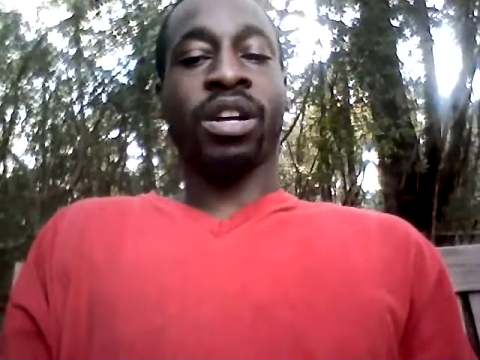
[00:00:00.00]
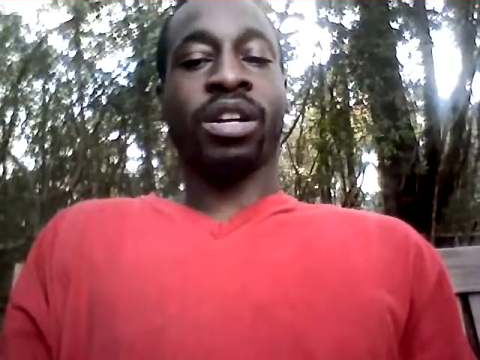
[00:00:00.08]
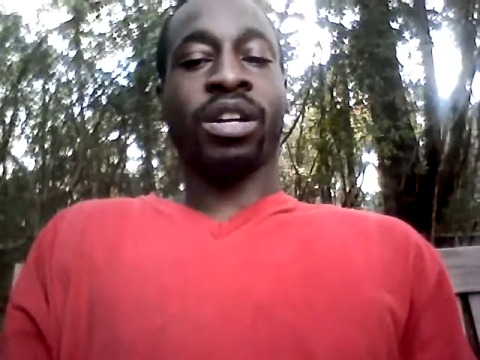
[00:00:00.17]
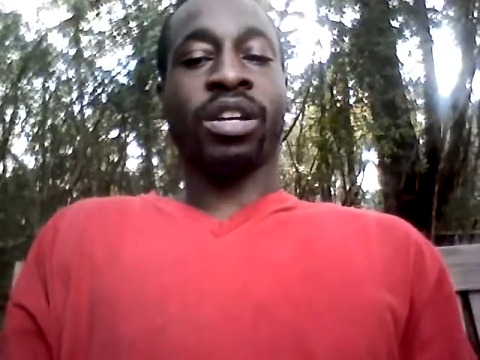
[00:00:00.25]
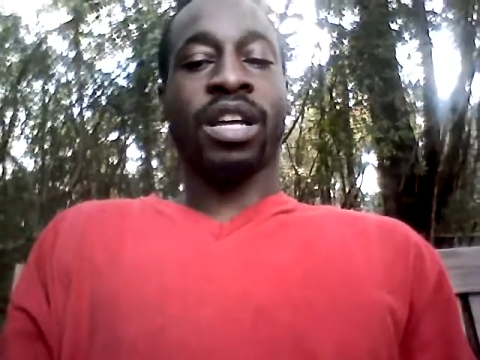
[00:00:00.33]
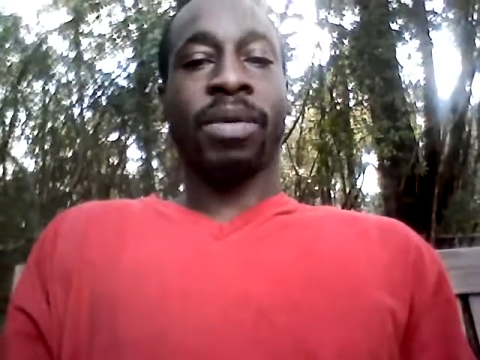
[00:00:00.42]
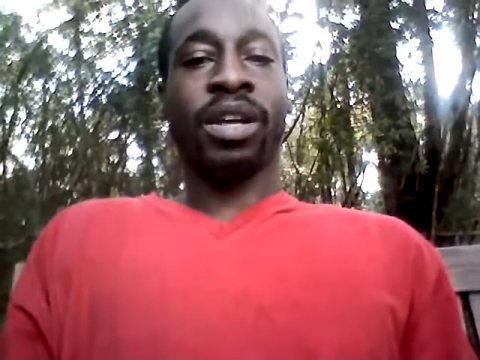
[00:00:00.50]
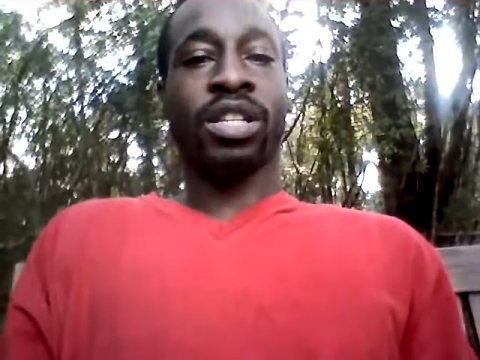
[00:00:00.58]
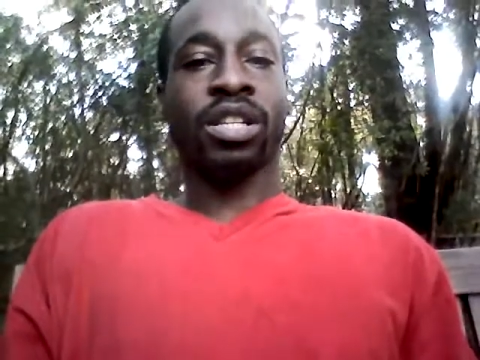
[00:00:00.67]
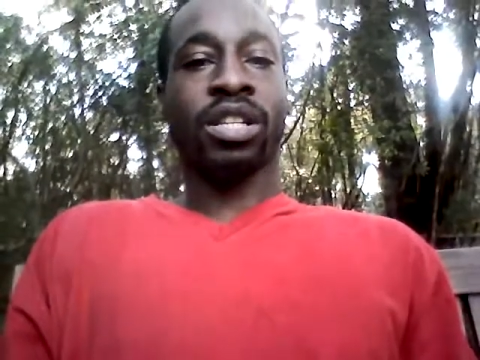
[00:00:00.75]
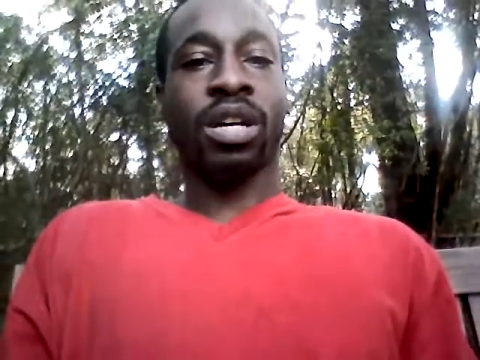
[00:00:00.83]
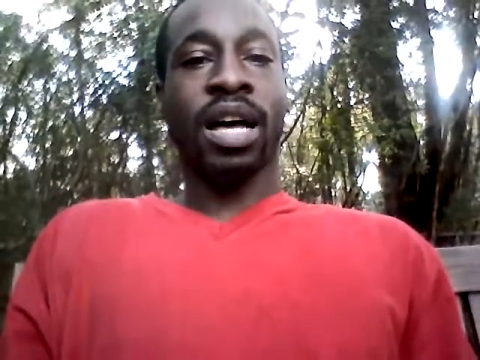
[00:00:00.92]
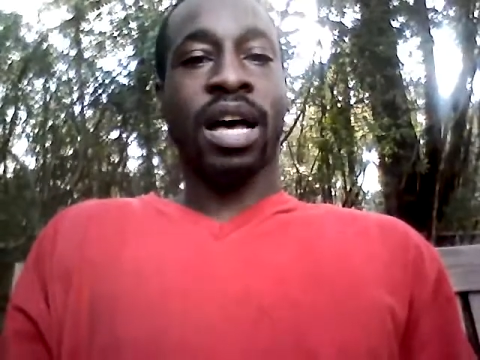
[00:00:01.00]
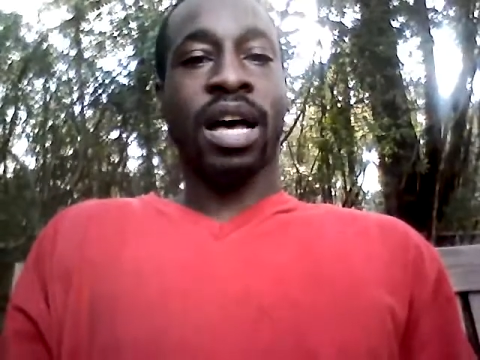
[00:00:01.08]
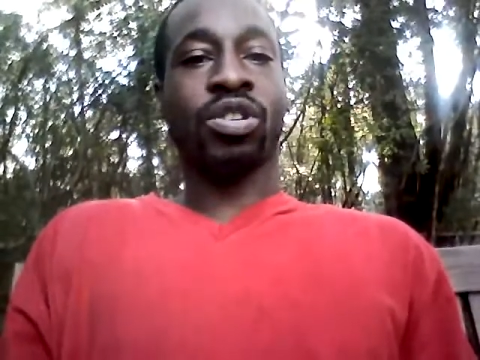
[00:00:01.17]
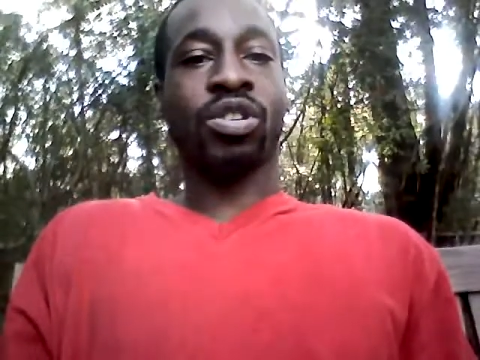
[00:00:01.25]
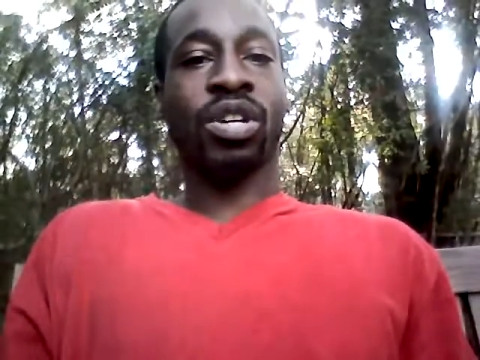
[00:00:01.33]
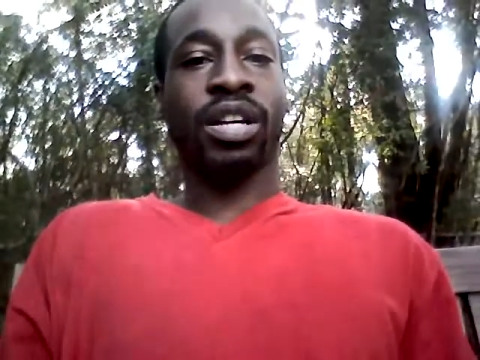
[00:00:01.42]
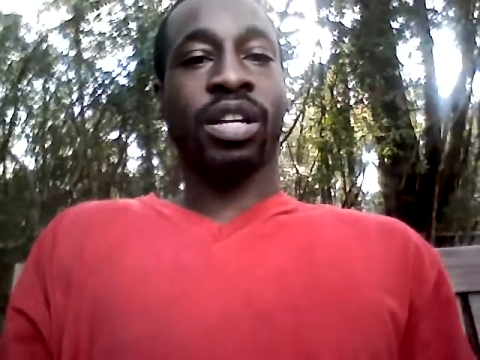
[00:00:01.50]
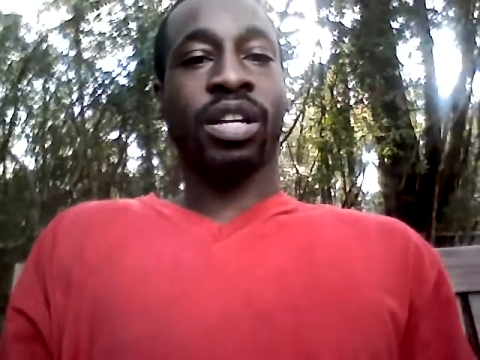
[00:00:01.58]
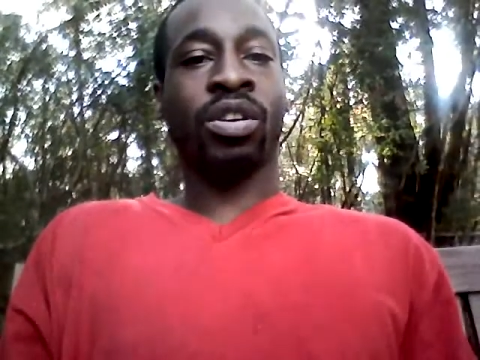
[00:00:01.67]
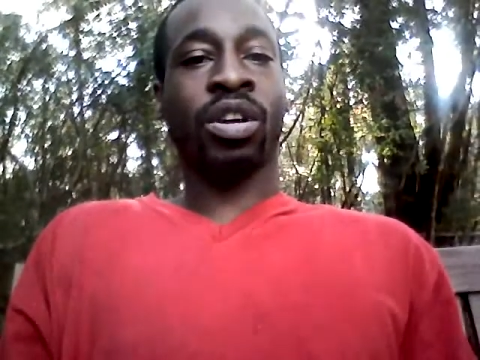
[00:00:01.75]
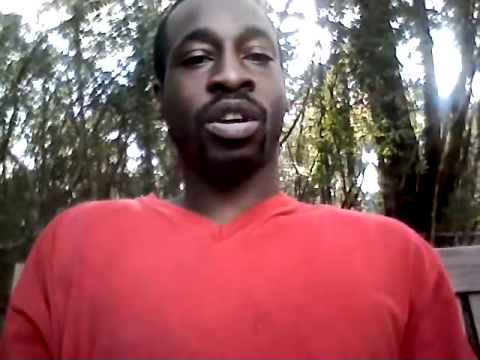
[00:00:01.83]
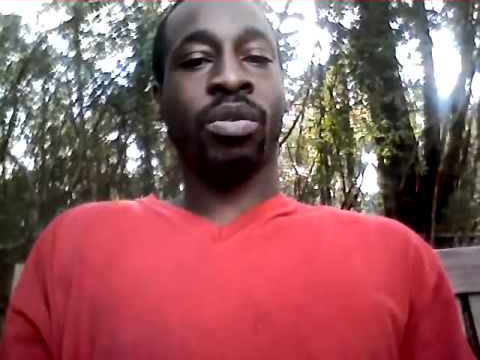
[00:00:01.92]
You know what I mean? So I be trying to
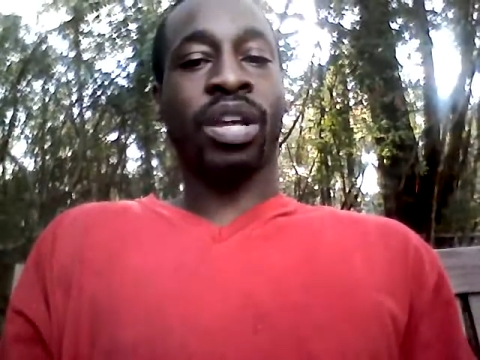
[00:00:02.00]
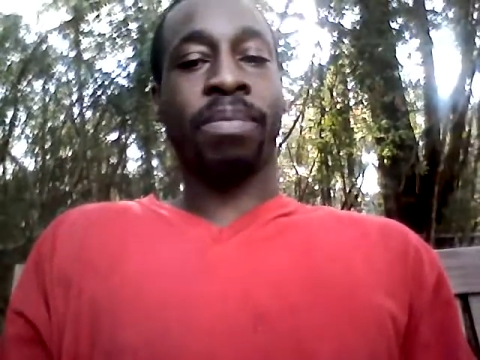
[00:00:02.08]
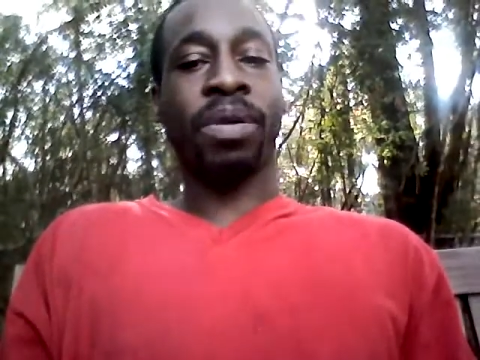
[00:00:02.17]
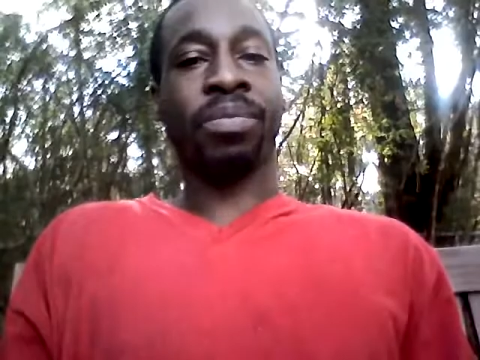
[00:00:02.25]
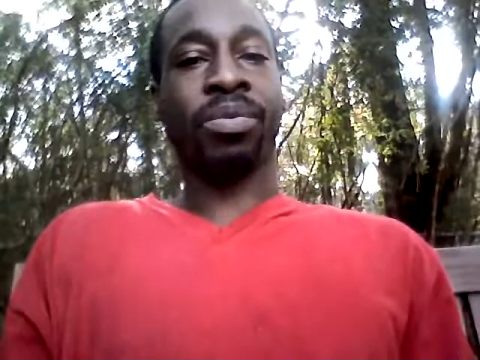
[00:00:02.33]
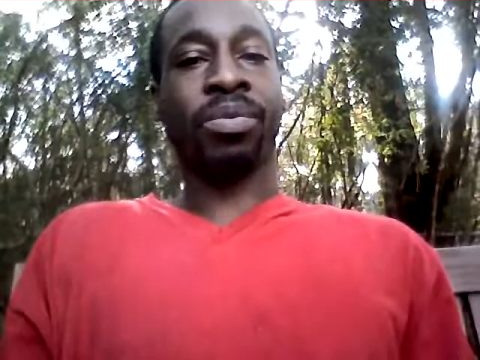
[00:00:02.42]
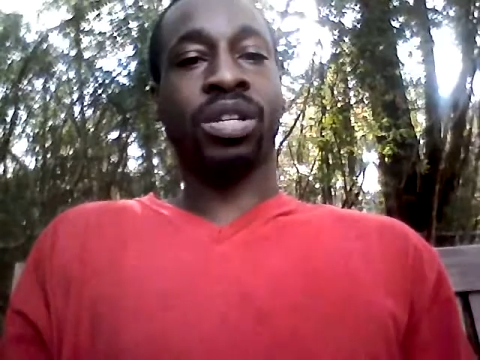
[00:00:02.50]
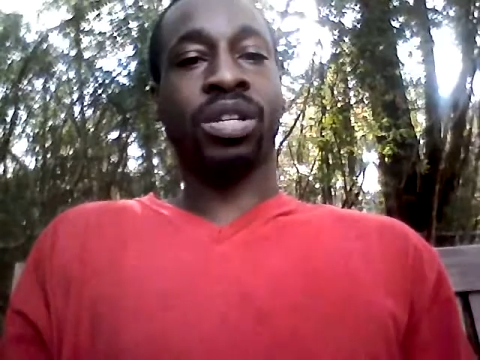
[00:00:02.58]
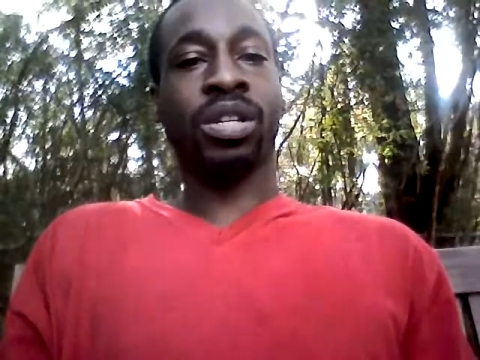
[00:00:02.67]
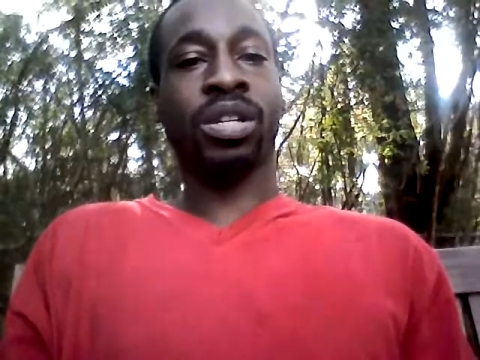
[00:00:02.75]
get people to